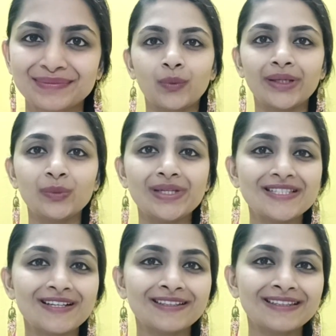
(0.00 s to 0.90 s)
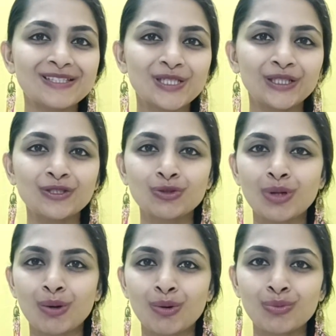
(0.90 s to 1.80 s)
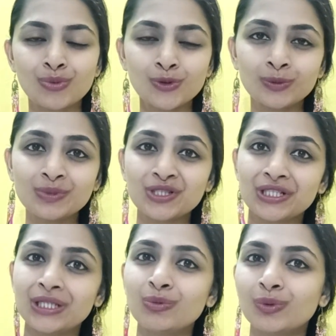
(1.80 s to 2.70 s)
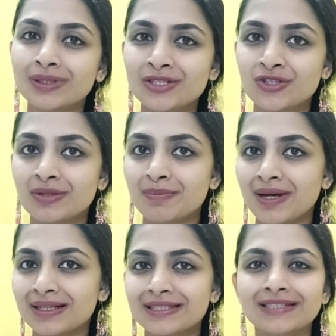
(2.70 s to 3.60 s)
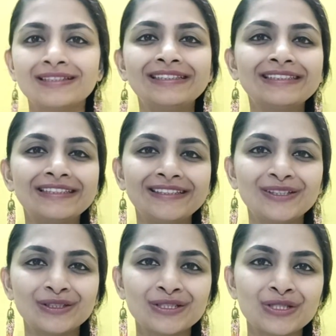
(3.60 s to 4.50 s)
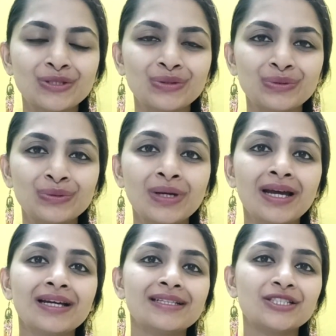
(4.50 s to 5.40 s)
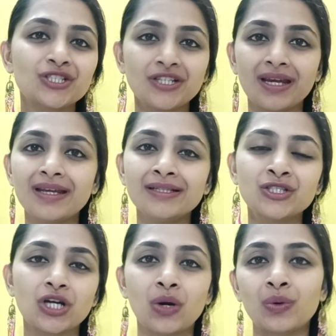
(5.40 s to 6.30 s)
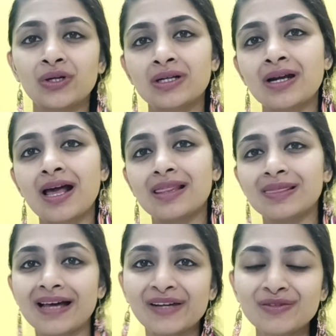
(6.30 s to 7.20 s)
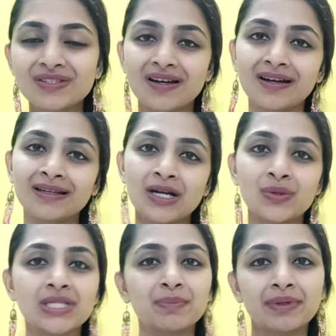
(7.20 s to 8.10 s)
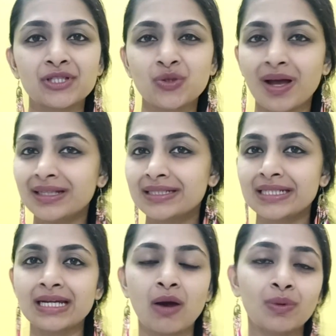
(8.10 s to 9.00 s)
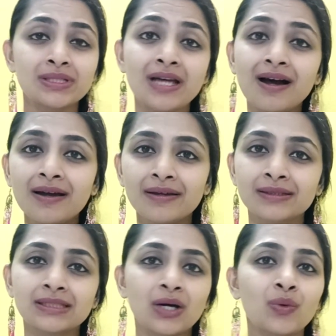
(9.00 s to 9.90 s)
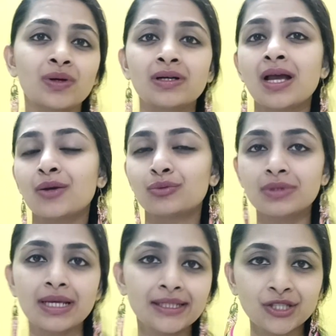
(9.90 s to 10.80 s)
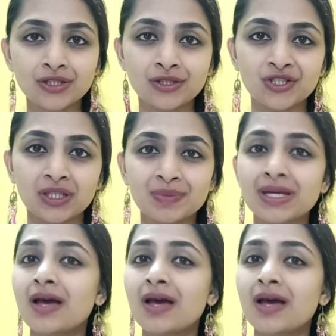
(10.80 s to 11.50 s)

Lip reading: When we start listening to our womb, she will dramatically lead us to change our lifestyle, our spirituality, our diet, our relationships,